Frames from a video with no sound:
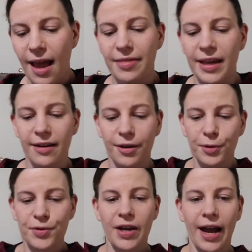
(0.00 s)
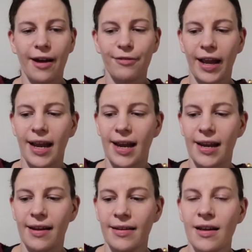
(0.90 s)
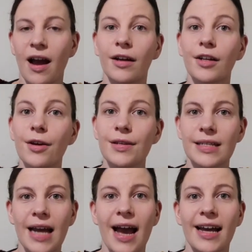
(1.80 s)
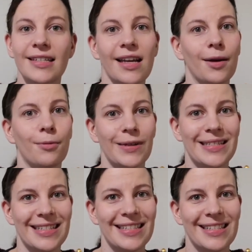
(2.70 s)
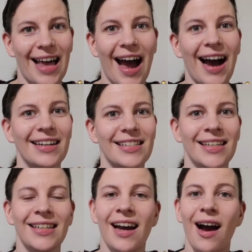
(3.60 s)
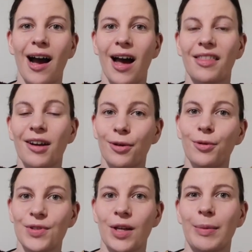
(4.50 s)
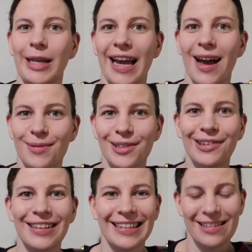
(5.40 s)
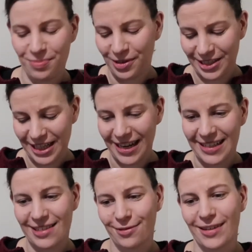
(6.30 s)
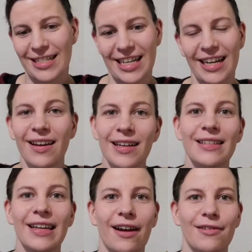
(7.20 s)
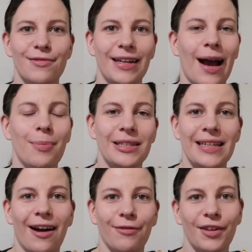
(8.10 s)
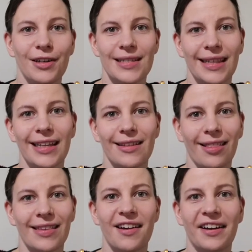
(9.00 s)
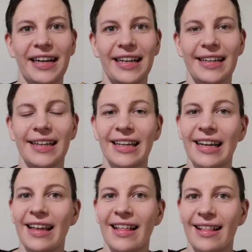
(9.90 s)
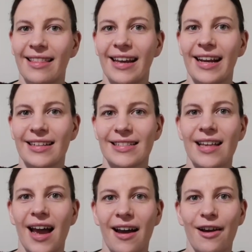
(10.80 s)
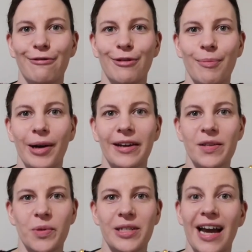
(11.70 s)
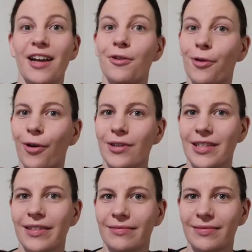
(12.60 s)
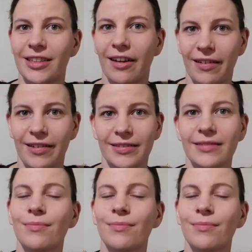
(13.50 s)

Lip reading: And then I also have a ghost and a wizard's hat that are also being kept on projects already. So yeah, I was really happy to have those little tiny things from my husband, and not yarn.